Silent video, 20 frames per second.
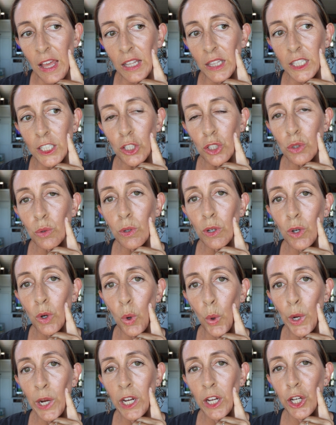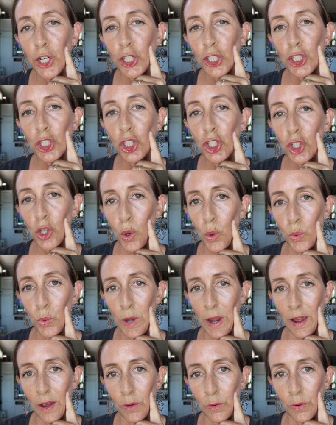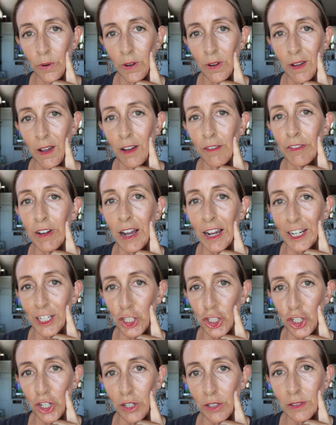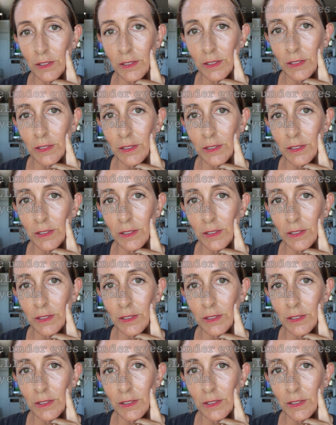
Let's do a quick showdown of eye gels.